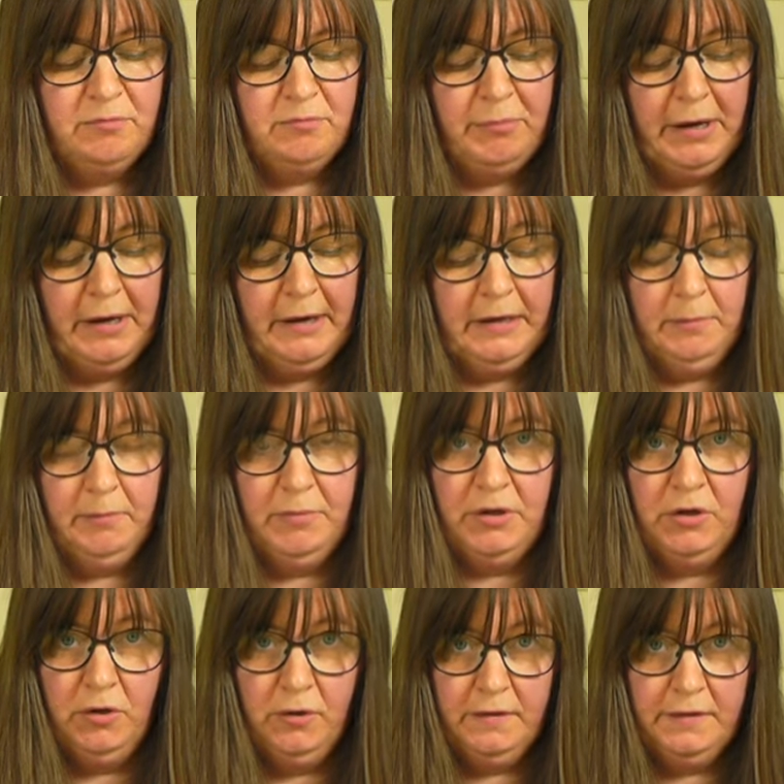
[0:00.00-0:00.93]
by,
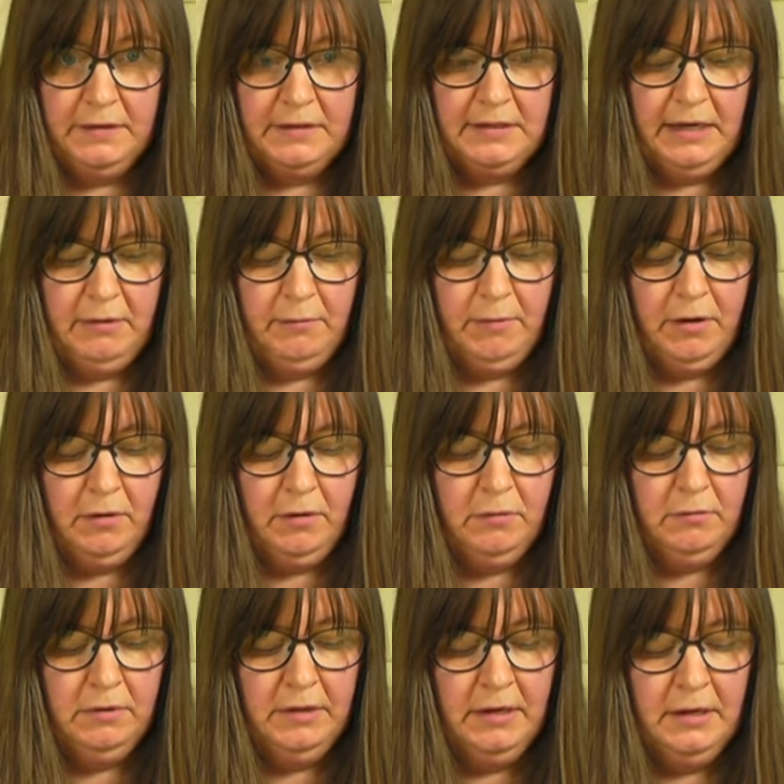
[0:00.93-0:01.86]
but not the same
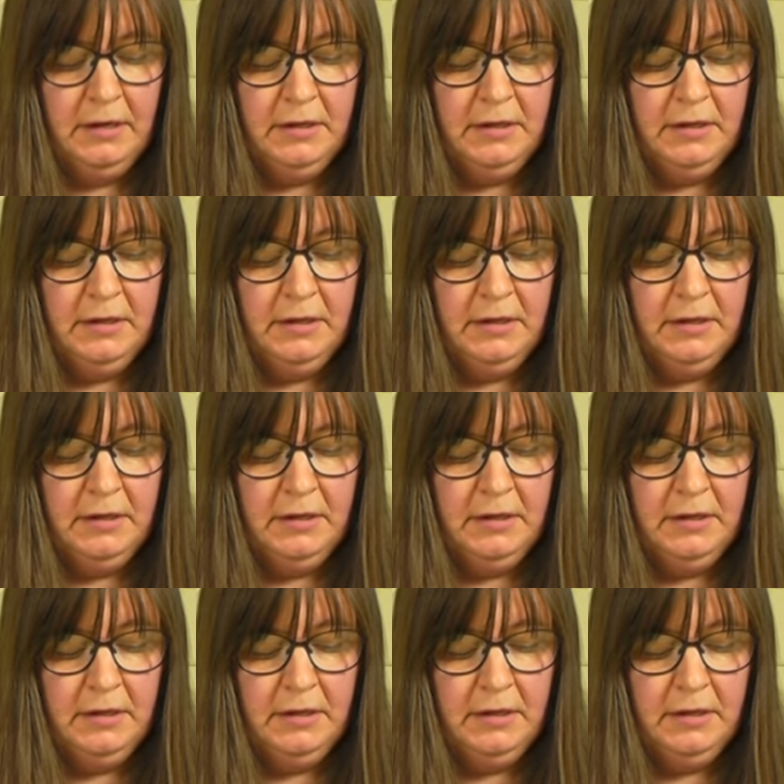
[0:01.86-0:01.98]
hole.